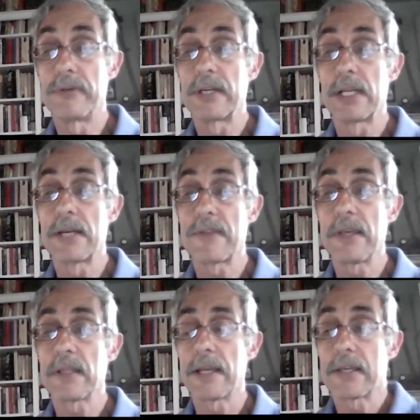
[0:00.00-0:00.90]
realize,
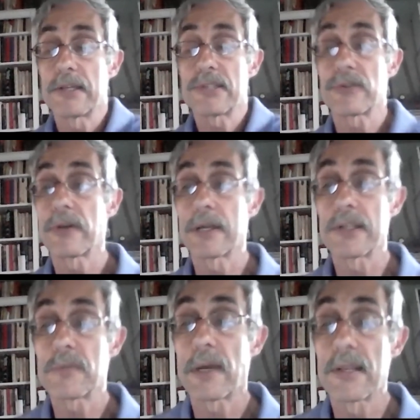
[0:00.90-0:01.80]
think like an historian
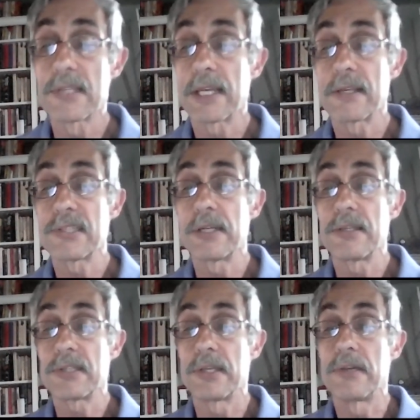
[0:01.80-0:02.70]
as well as like a
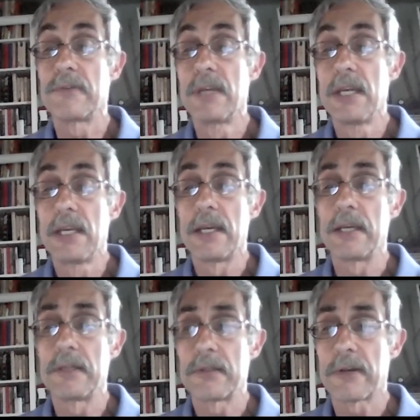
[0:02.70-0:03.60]
citizen, and,
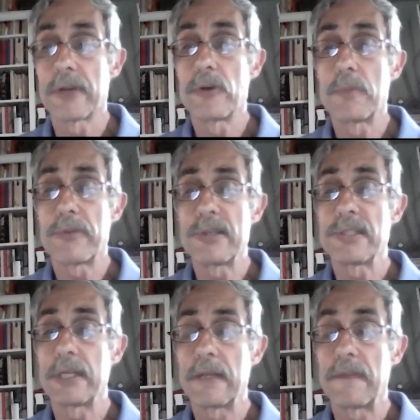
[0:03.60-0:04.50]
and try to
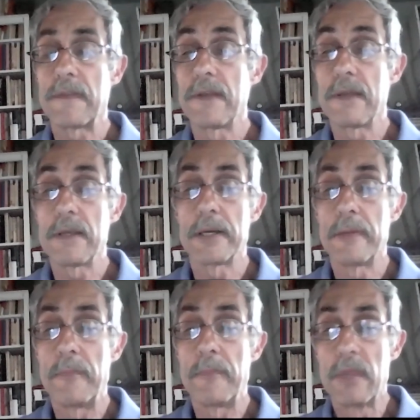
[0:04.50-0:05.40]
appreciate the,
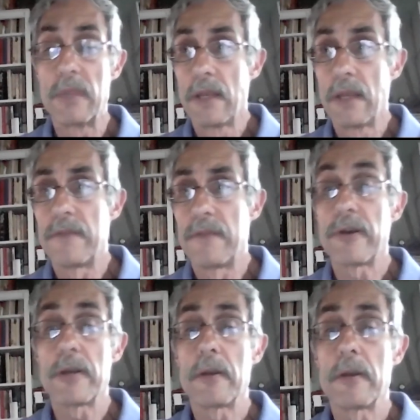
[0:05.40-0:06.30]
um, the
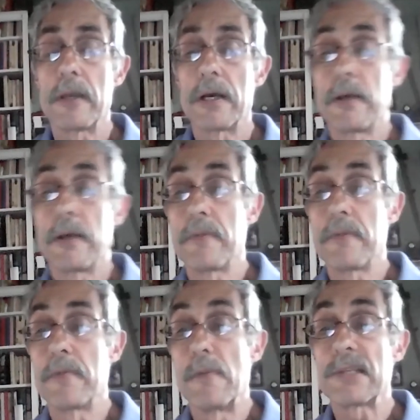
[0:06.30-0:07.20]
very uh,
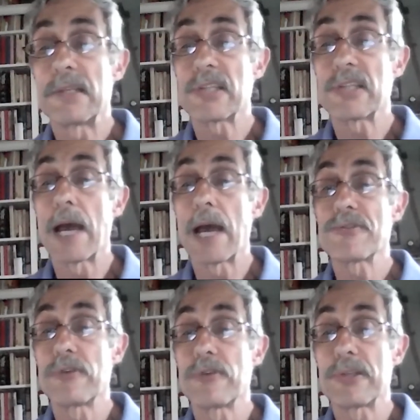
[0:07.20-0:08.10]
momentous
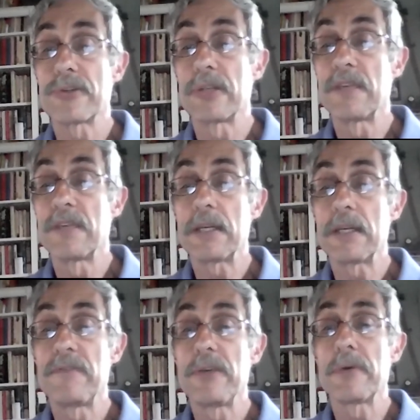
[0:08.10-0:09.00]
times through which you're living,
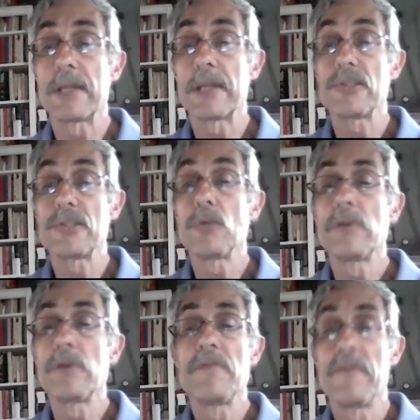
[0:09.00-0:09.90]
and view it as you
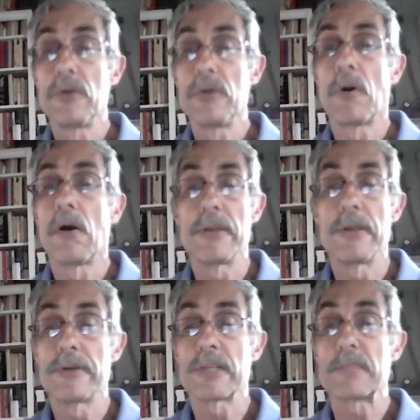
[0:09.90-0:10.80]
would view all that
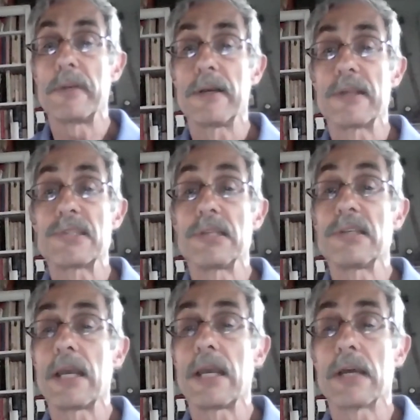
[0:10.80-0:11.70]
you're experiencing
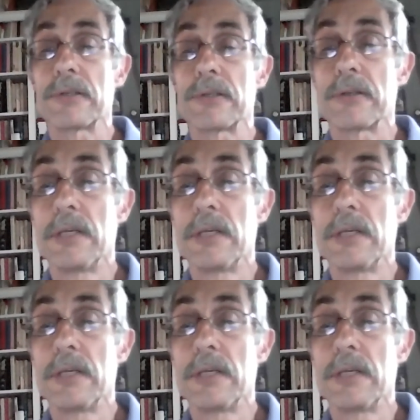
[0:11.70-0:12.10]
today on your,